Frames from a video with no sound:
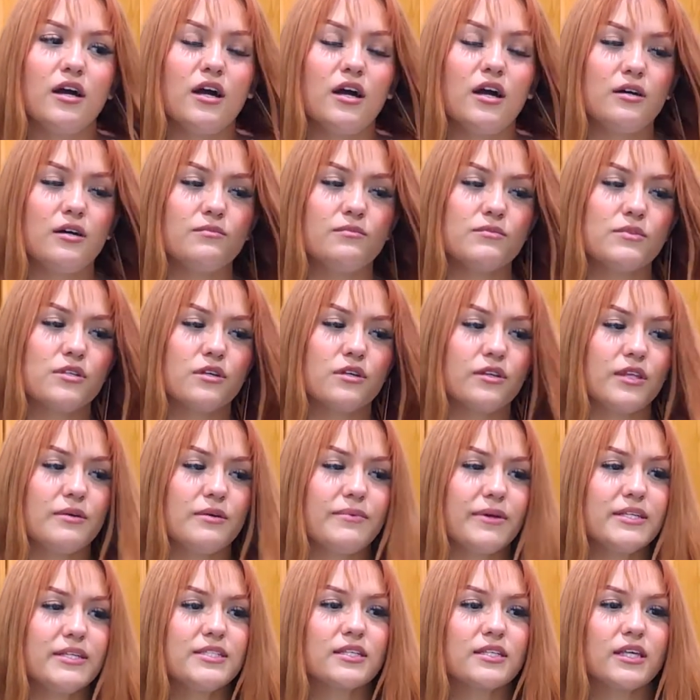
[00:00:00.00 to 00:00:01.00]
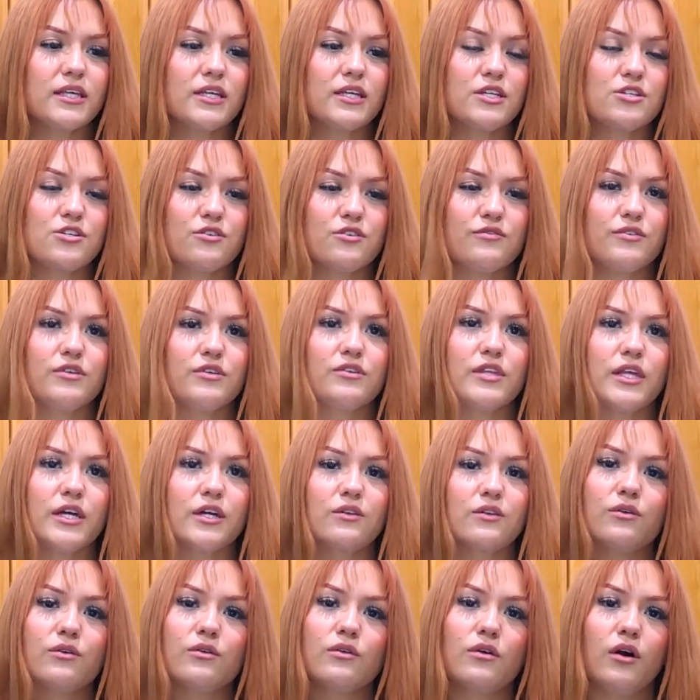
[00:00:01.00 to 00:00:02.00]
Um, so they basically interviewed
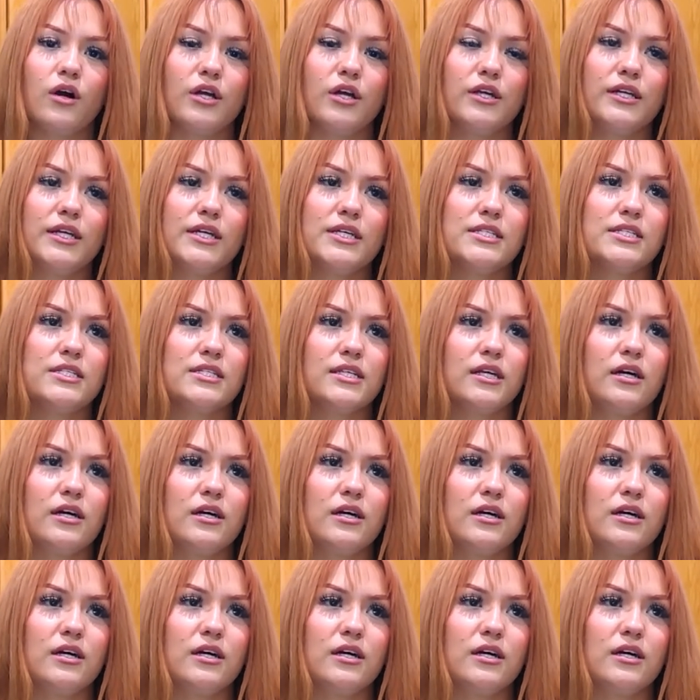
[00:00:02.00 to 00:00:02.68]
like local artists.